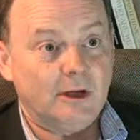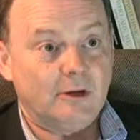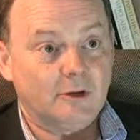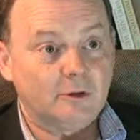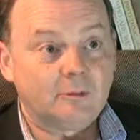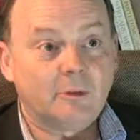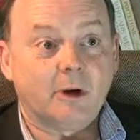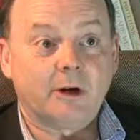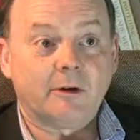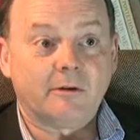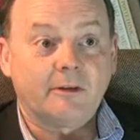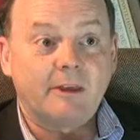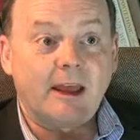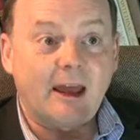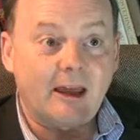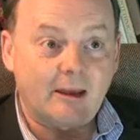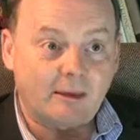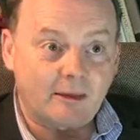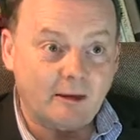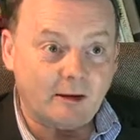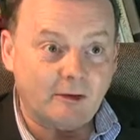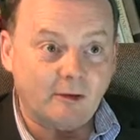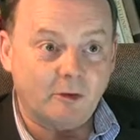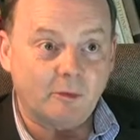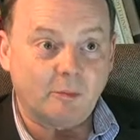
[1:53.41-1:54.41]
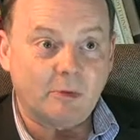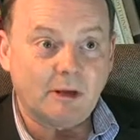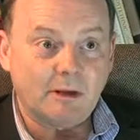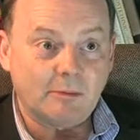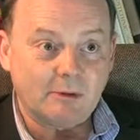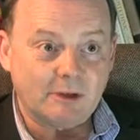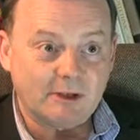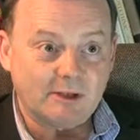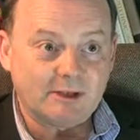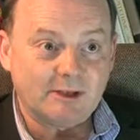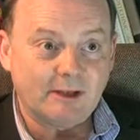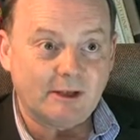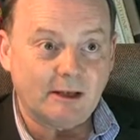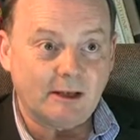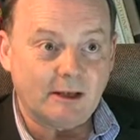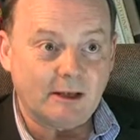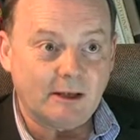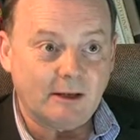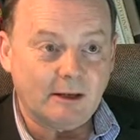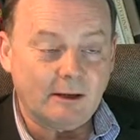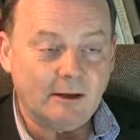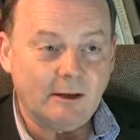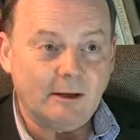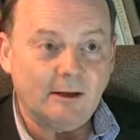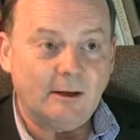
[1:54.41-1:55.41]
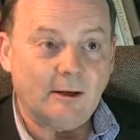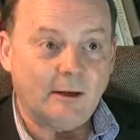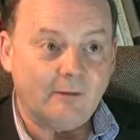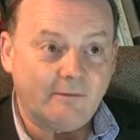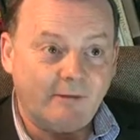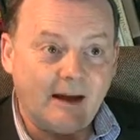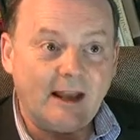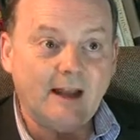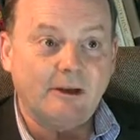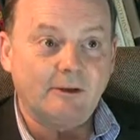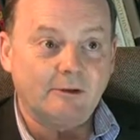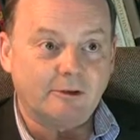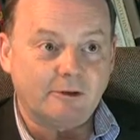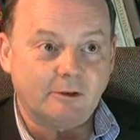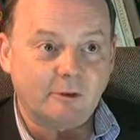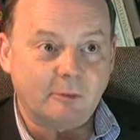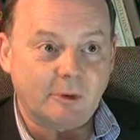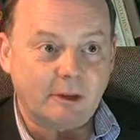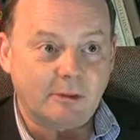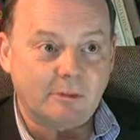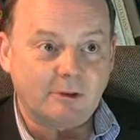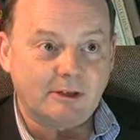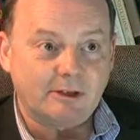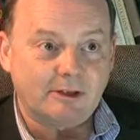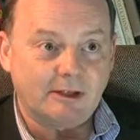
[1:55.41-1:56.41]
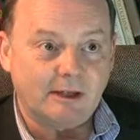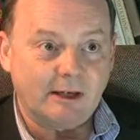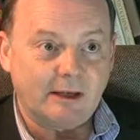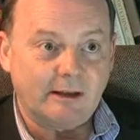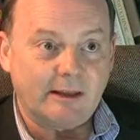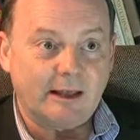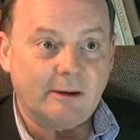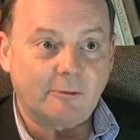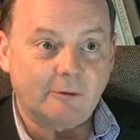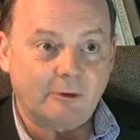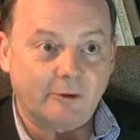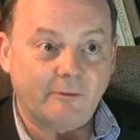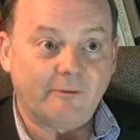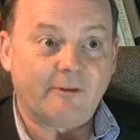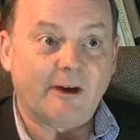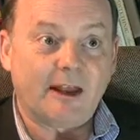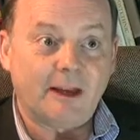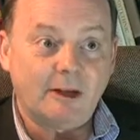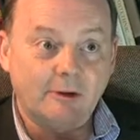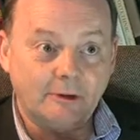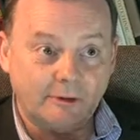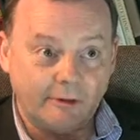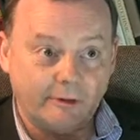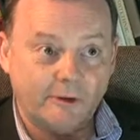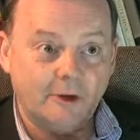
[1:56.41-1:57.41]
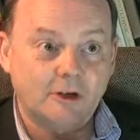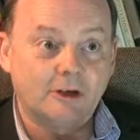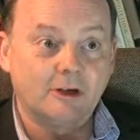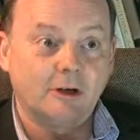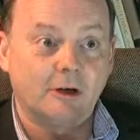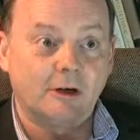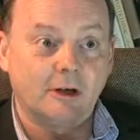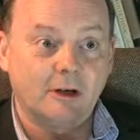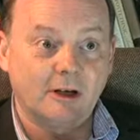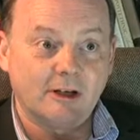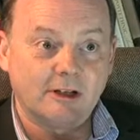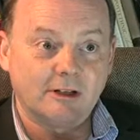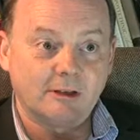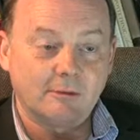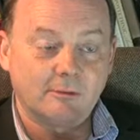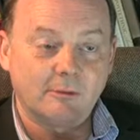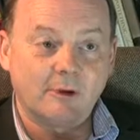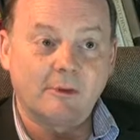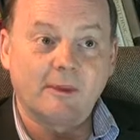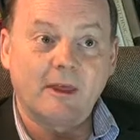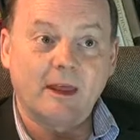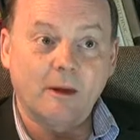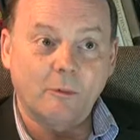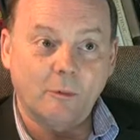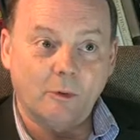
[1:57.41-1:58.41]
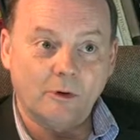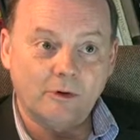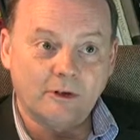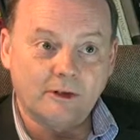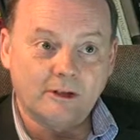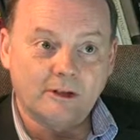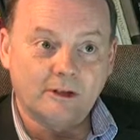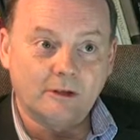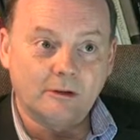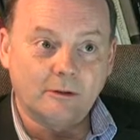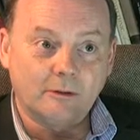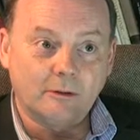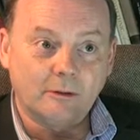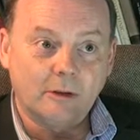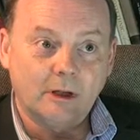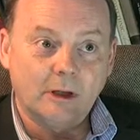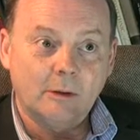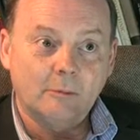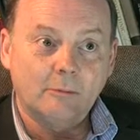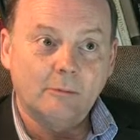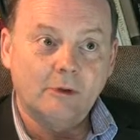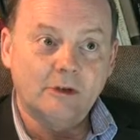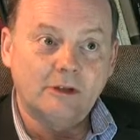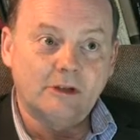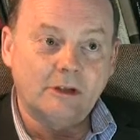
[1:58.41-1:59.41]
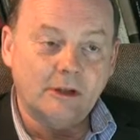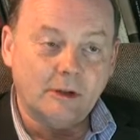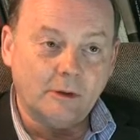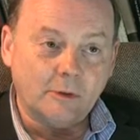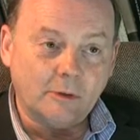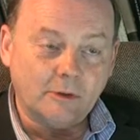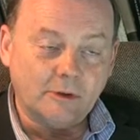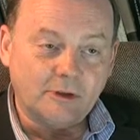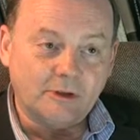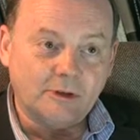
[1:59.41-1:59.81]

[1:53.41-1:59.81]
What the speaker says: It's part of the ethic of the BBC, the values of the BBC, and that was the values of the journalism that they wanted to produce.